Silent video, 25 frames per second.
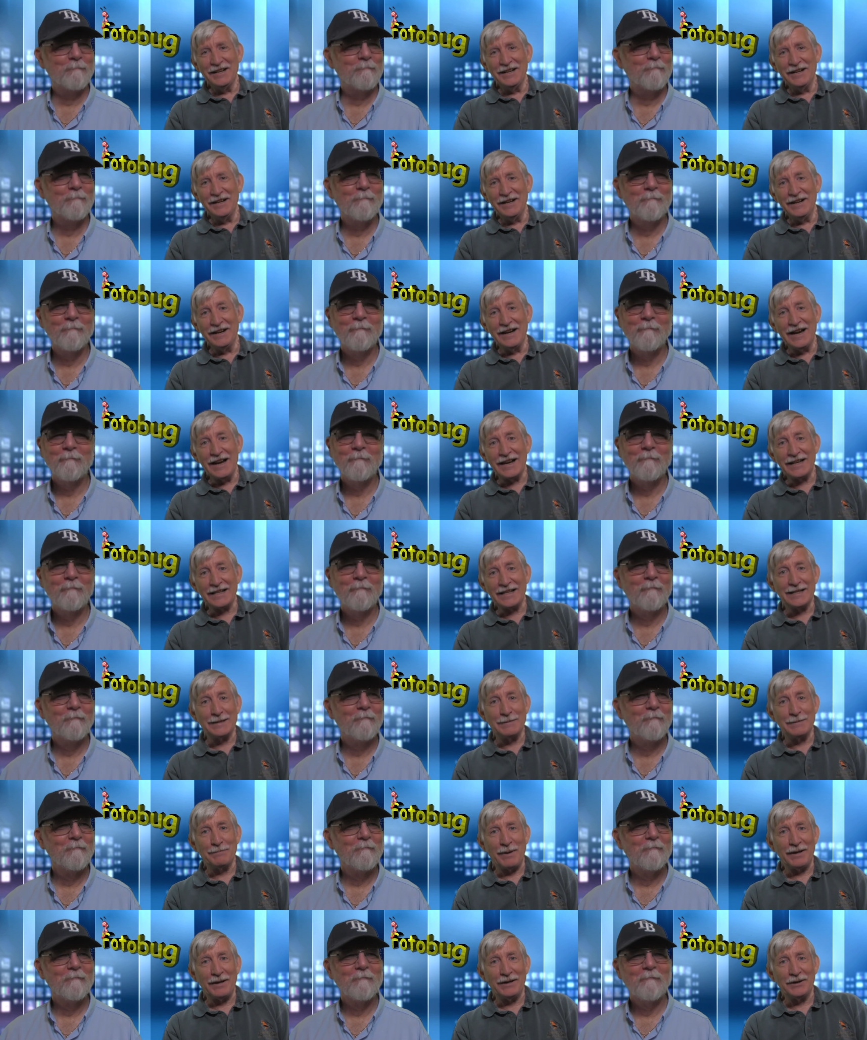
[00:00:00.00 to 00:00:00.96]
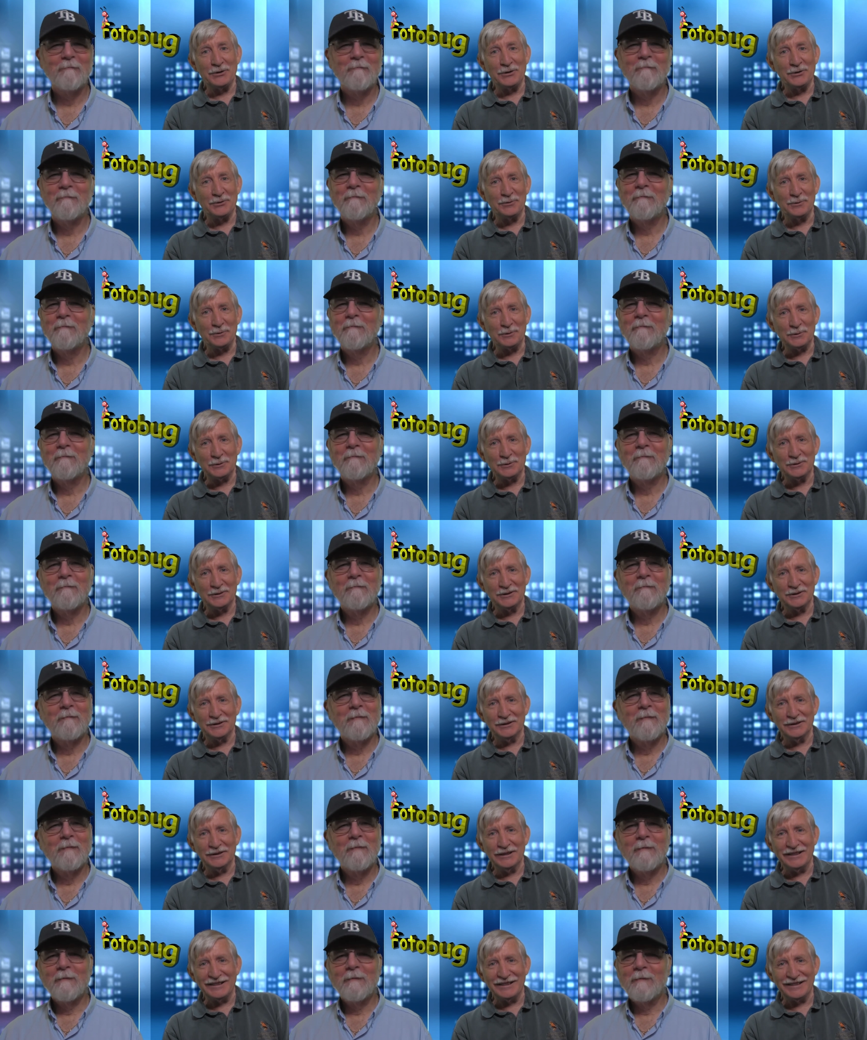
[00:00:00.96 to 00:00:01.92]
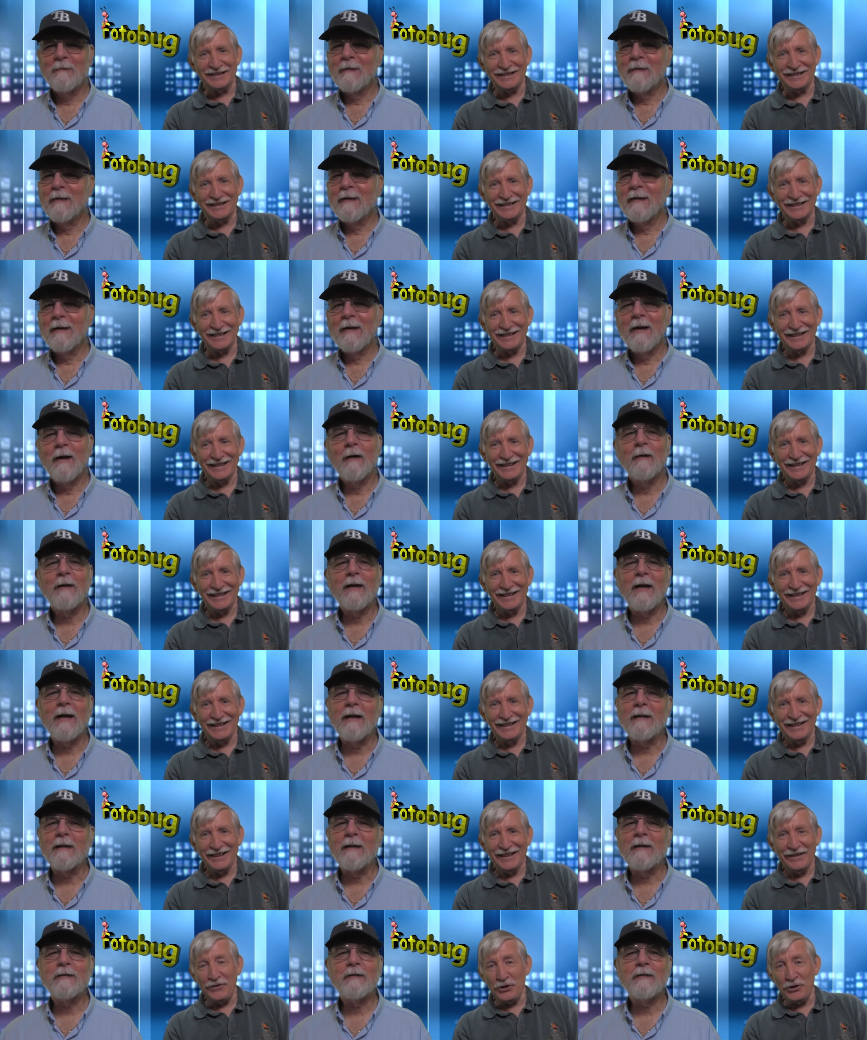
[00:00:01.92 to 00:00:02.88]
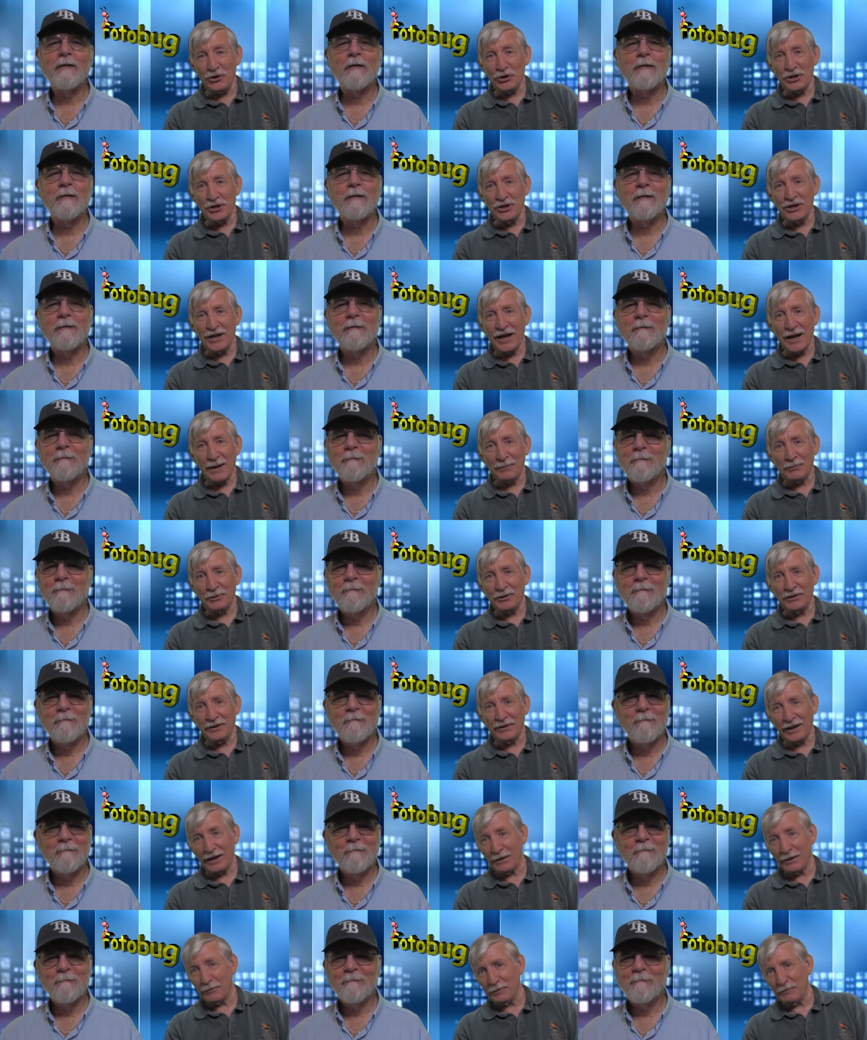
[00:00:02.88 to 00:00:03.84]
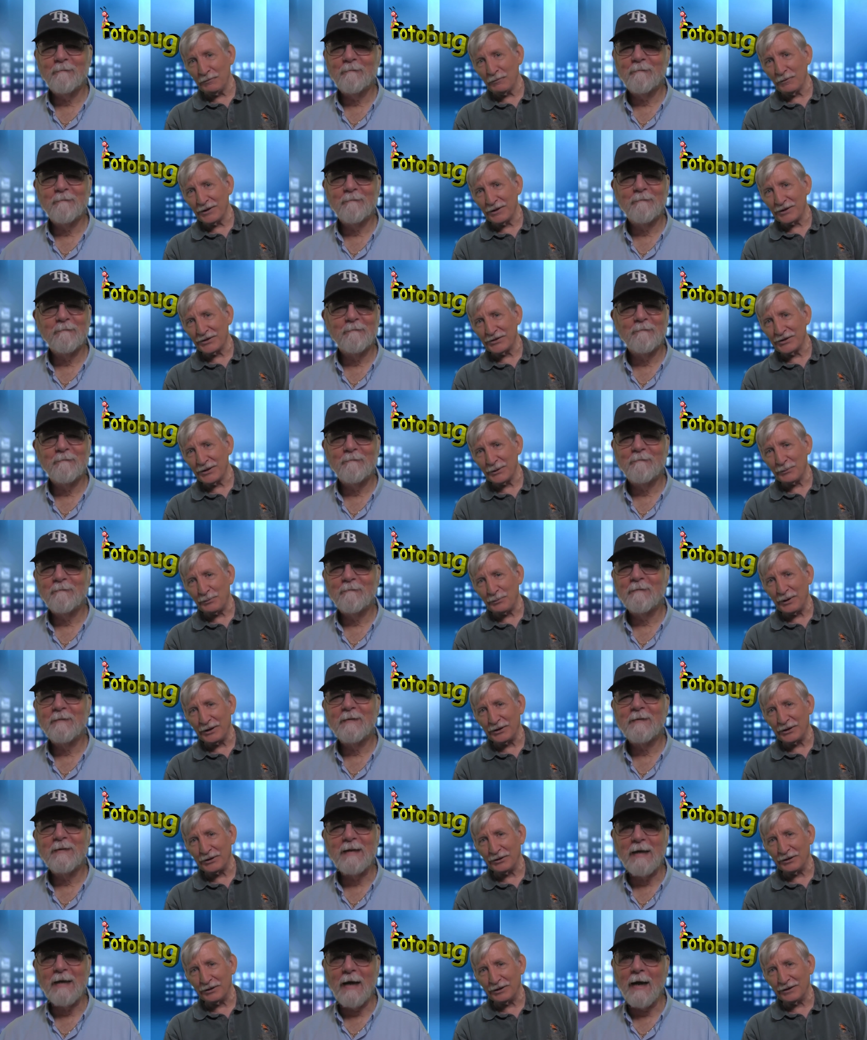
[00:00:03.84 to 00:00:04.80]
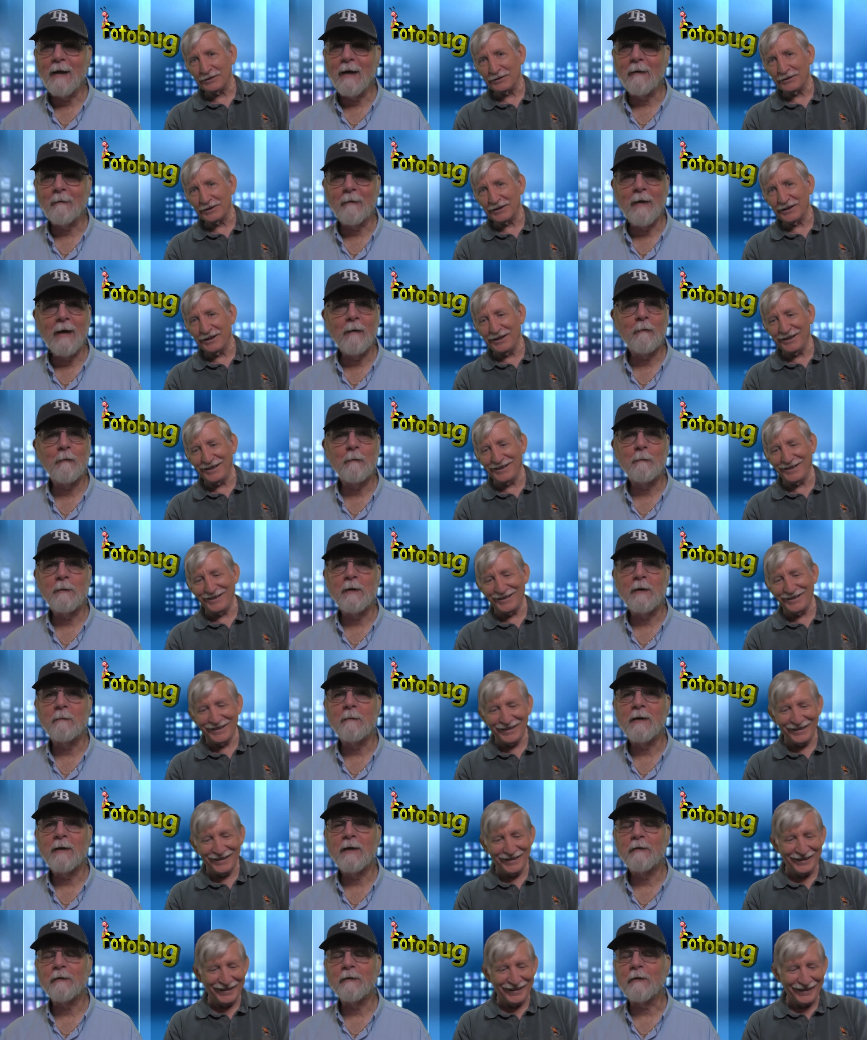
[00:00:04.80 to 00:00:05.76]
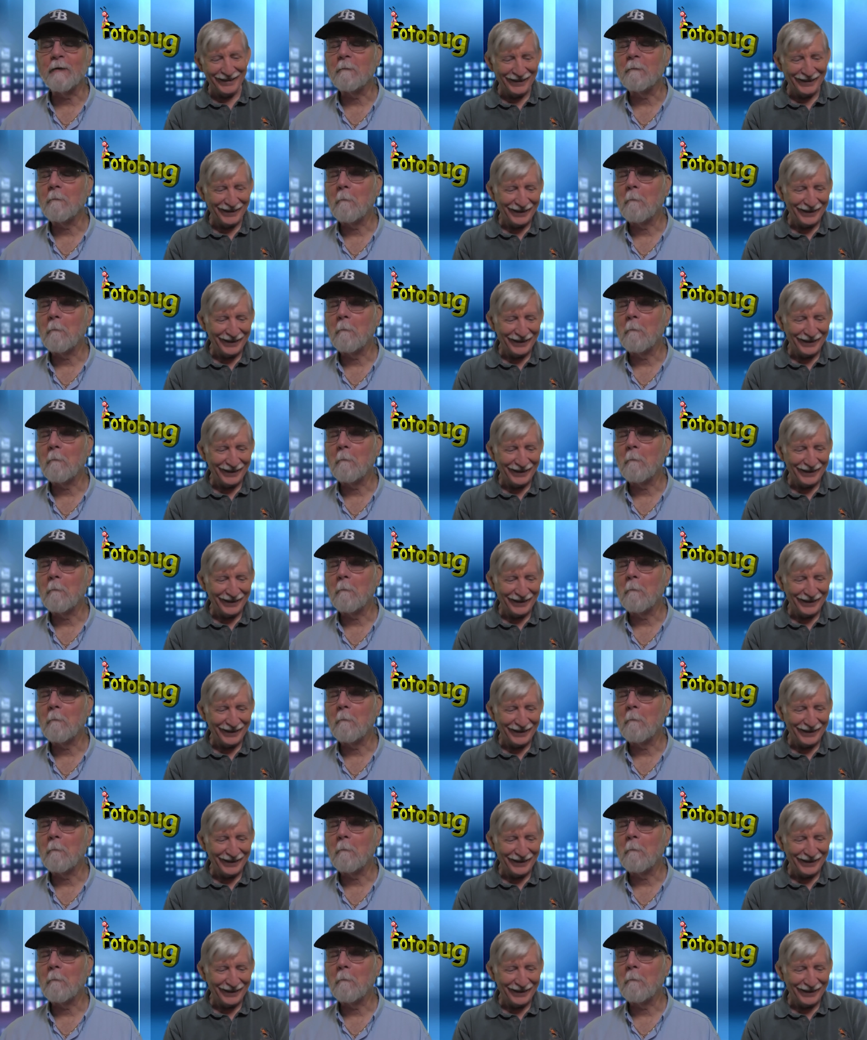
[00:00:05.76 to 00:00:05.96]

Speaker 1: he gets spider drool. Okay, let's if you just can capture that. We want to see a picture. Yeah, that would be amazing.